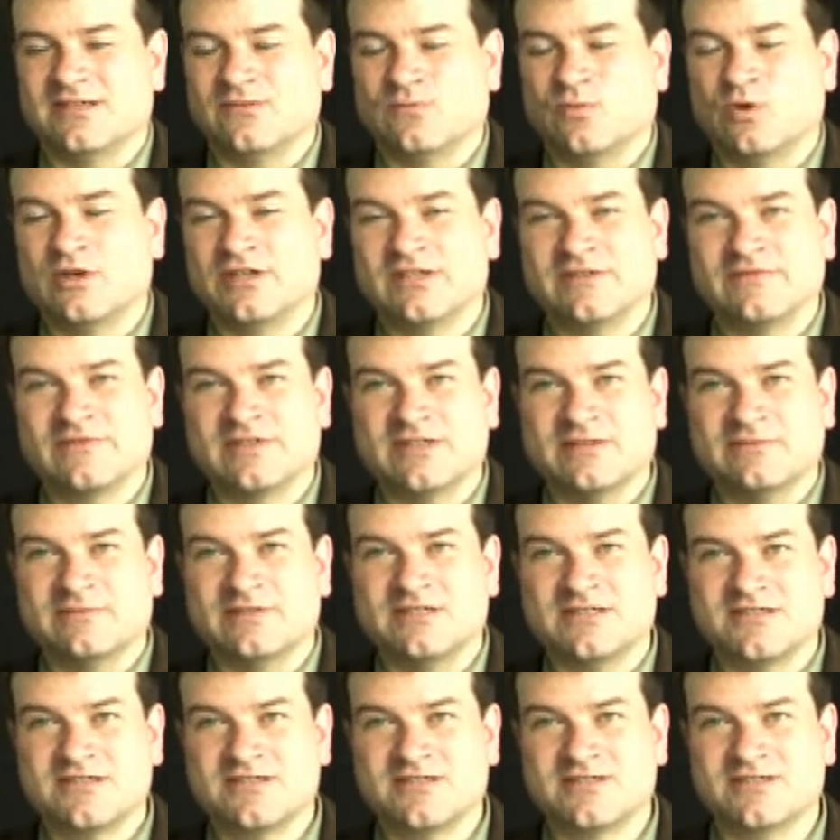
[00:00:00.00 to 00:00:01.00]
one of them
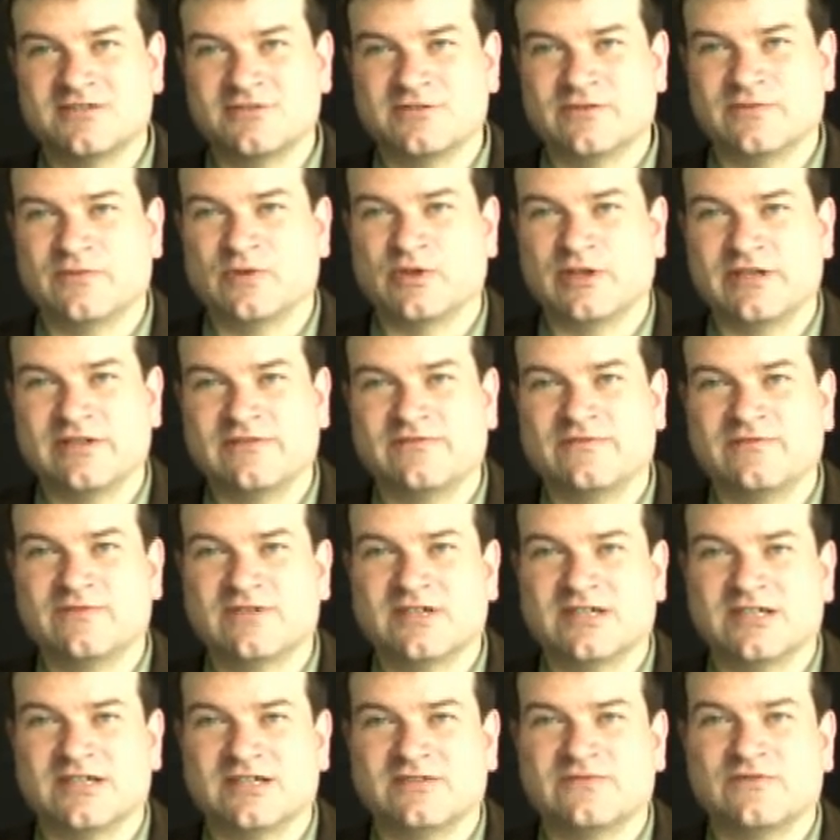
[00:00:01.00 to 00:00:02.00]
is to avoid
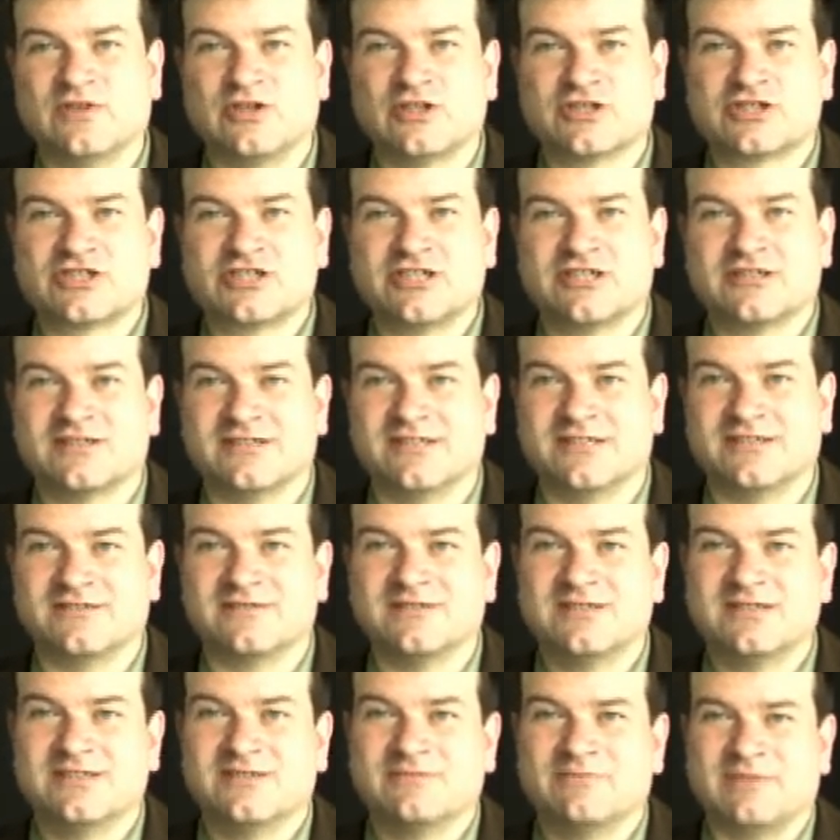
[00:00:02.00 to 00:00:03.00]
false sharing
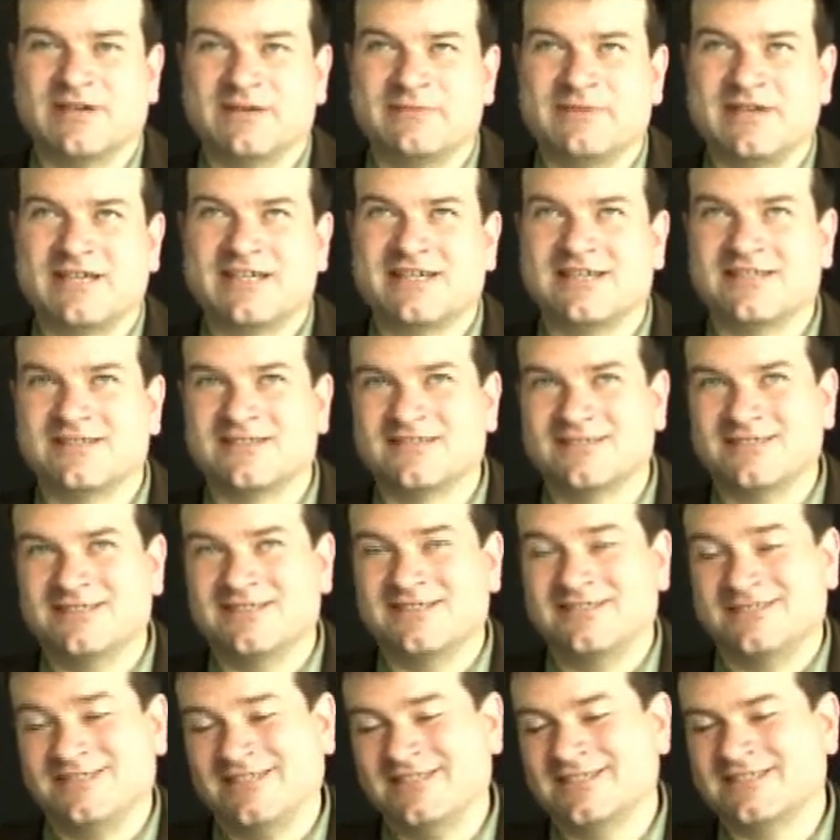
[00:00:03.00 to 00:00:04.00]
by making
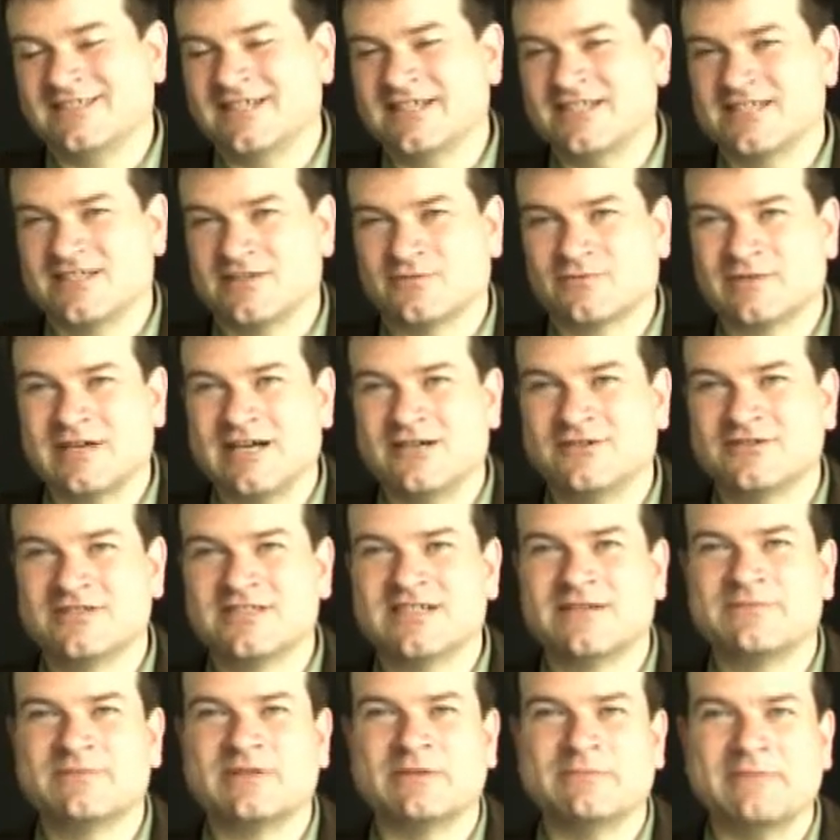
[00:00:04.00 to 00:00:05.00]
it
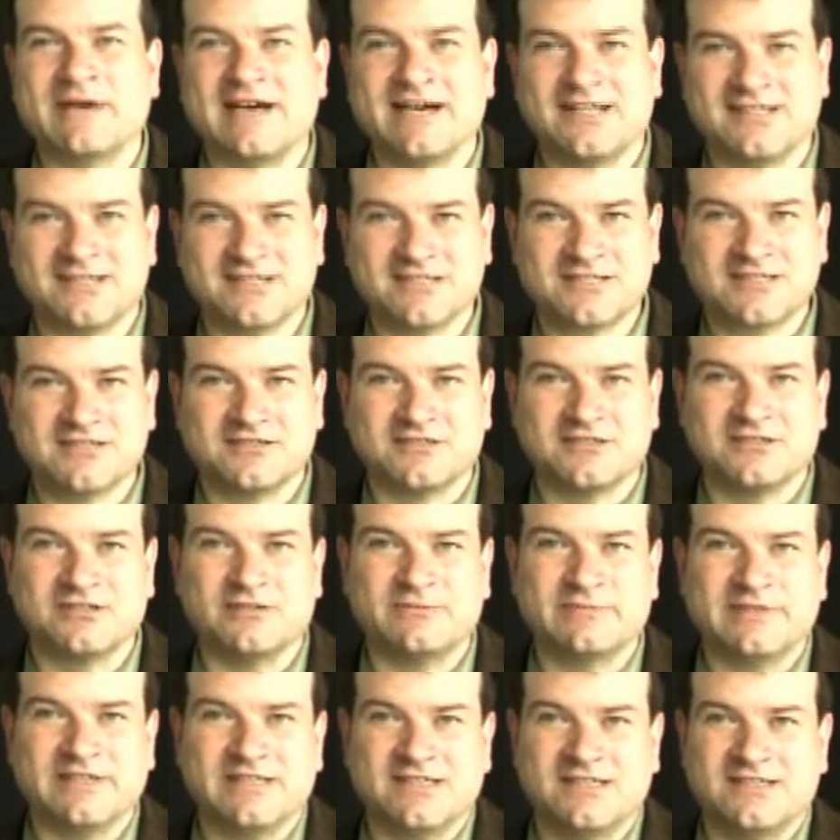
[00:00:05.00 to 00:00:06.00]
rounds up the mallocs a
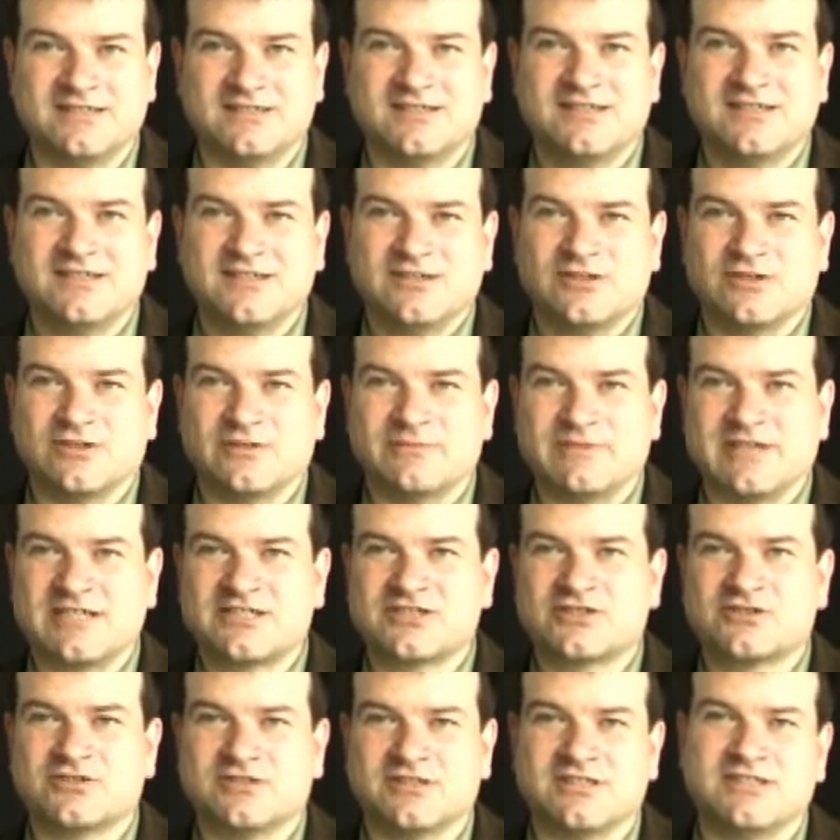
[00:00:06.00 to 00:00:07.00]
little bit, or it
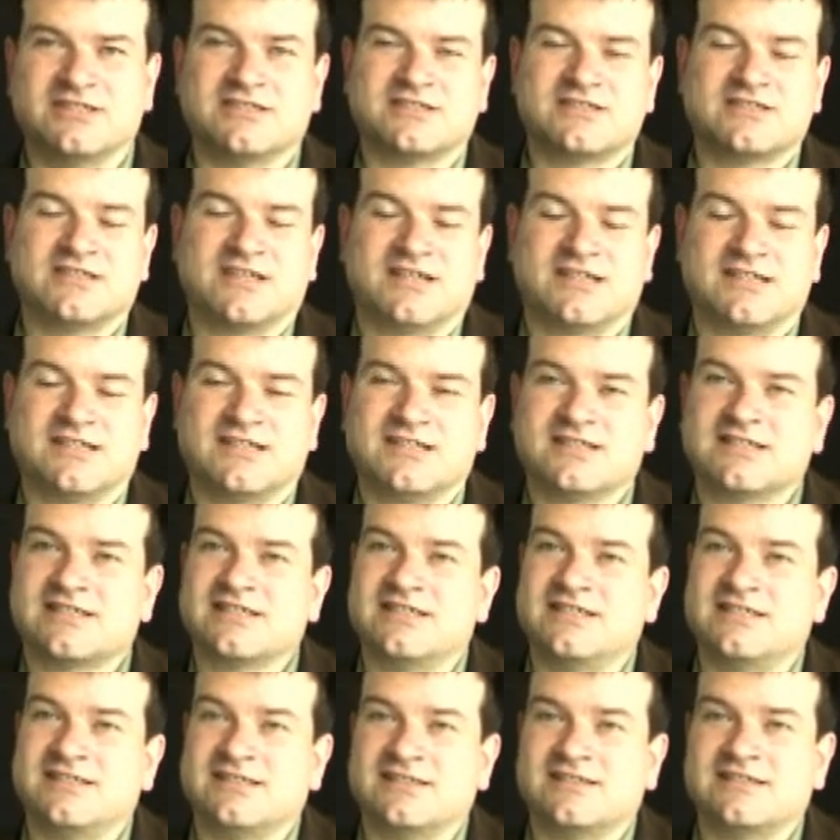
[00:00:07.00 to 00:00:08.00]
makes sure that it's not
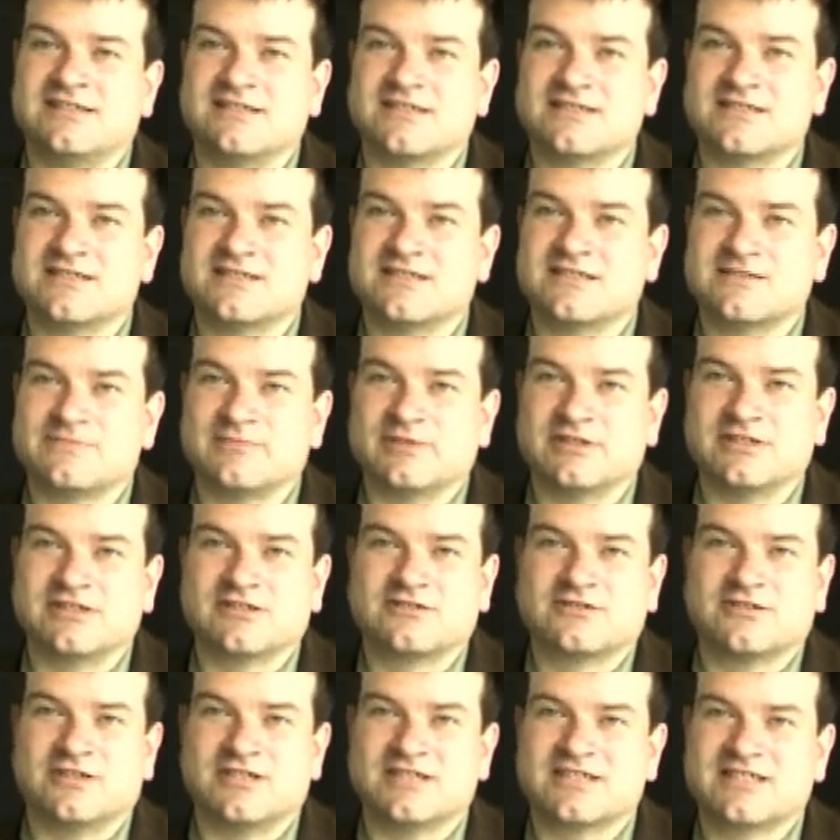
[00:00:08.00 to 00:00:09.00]
allocating things that split
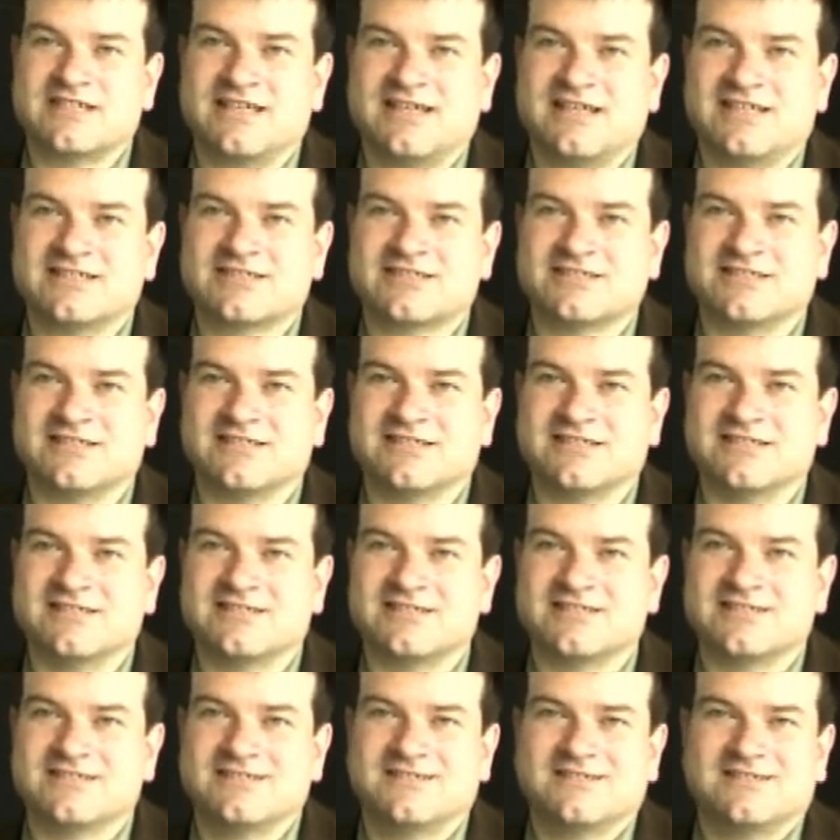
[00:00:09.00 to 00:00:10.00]
across cache
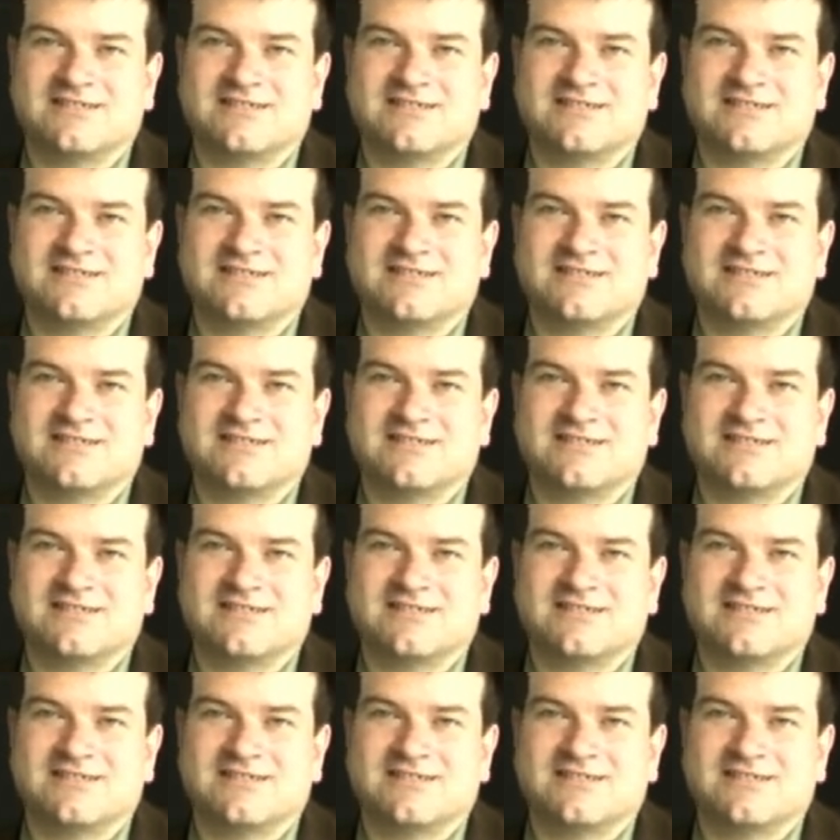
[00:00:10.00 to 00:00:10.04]
lines.